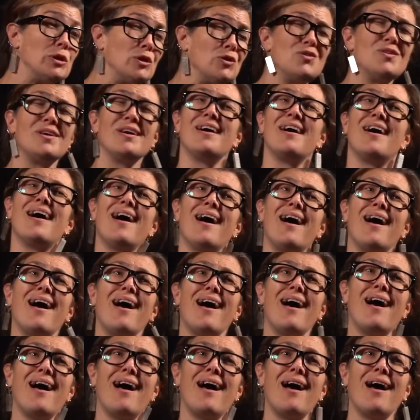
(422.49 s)
If you already
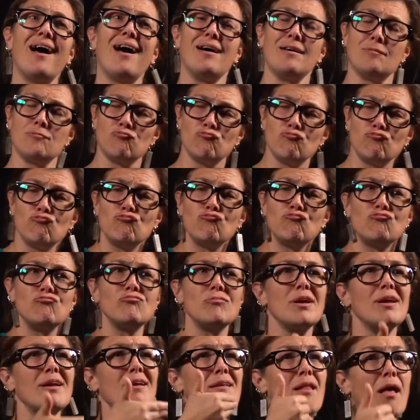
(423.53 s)
know everybody
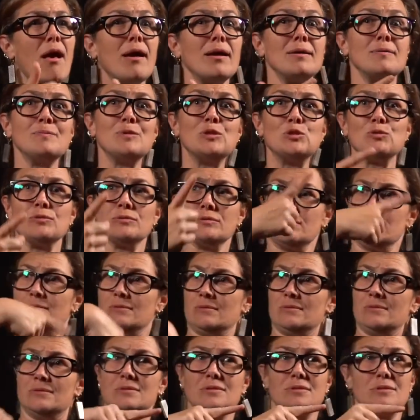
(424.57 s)
there, it's
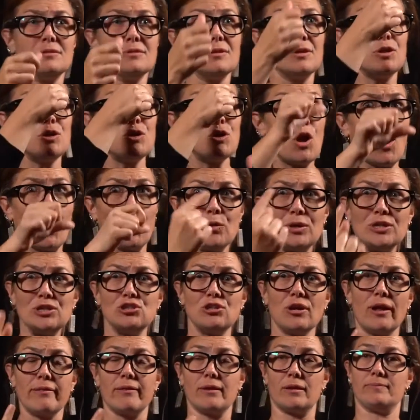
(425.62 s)
much more smoothly, because
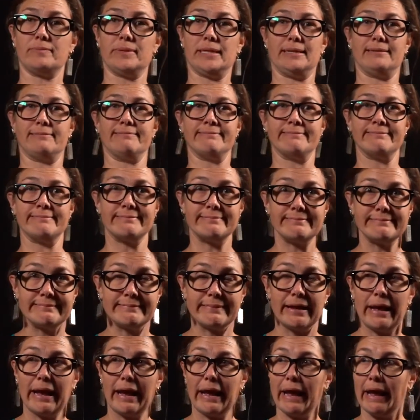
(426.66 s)
obviously
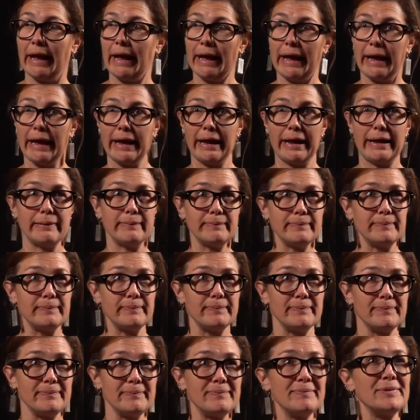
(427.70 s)
I'm coming into
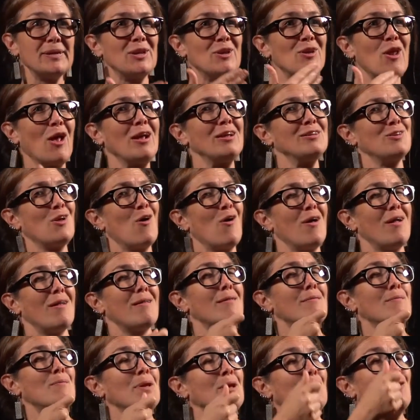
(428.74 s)
this environment and
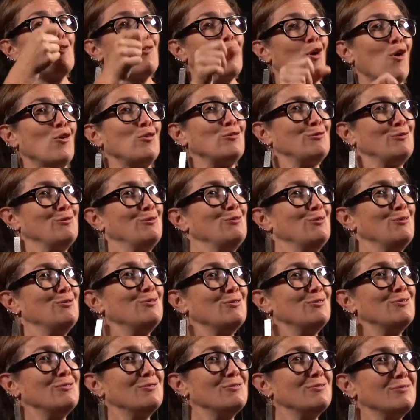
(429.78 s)
people don't know me, but if
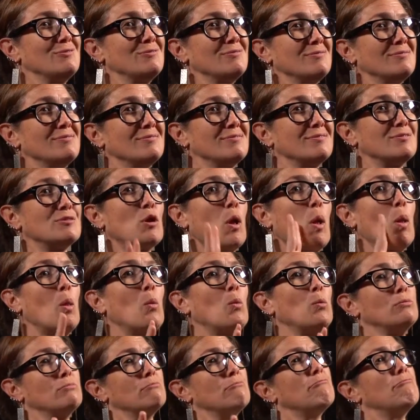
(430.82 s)
I know the names, it's
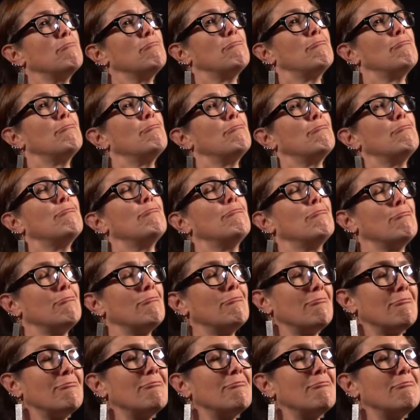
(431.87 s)
much more smoother.